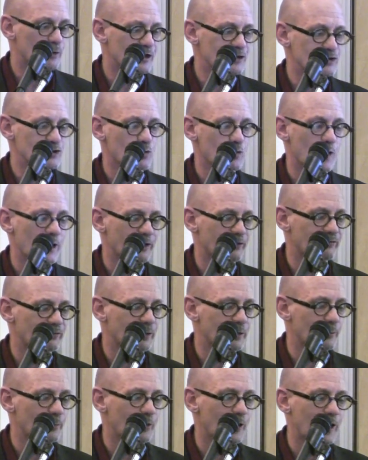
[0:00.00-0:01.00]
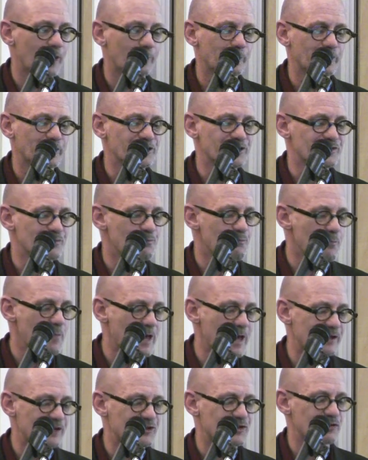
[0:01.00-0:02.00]
rich waterfront properties,
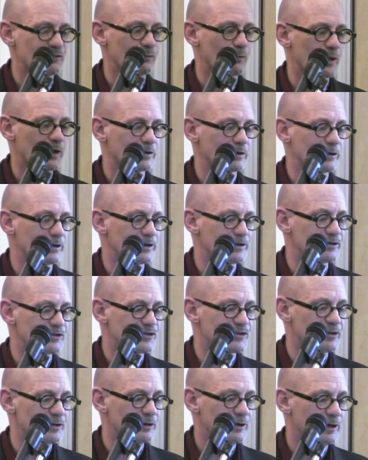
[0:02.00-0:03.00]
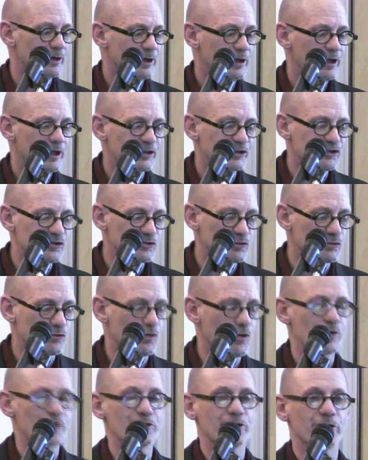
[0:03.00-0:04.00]
massive wetlands,
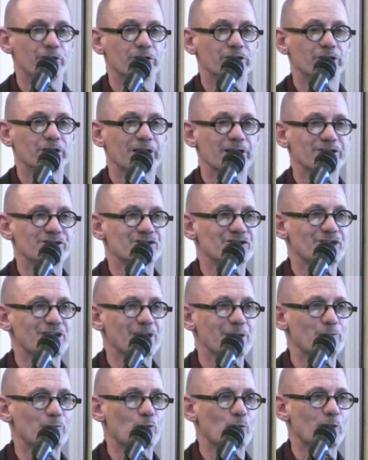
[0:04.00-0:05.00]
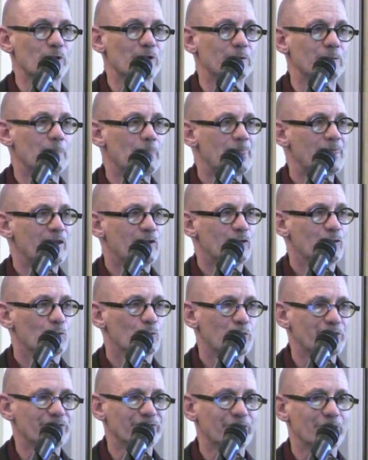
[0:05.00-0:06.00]
extraordinary landscape where
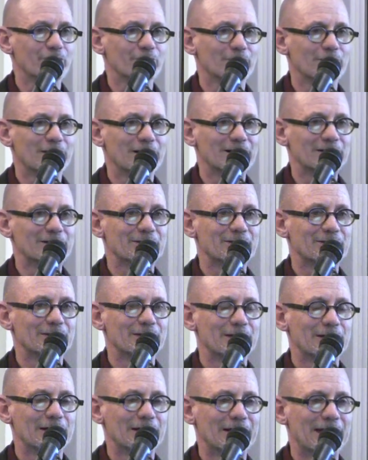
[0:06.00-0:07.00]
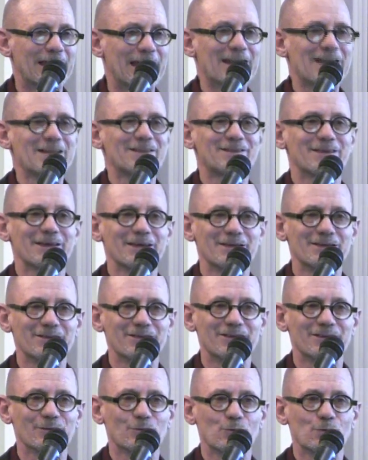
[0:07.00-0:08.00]
we felt like
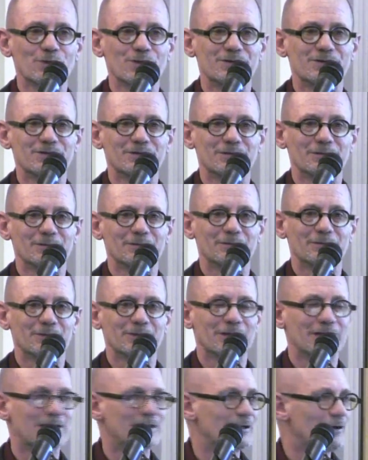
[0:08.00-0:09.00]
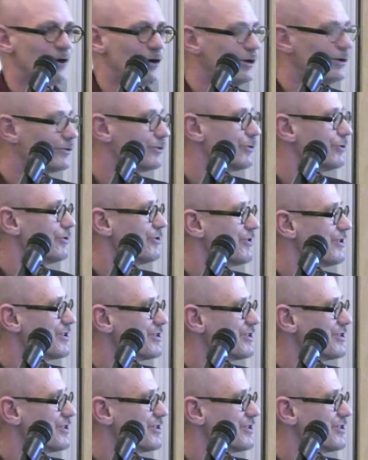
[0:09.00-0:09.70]
anything that would alter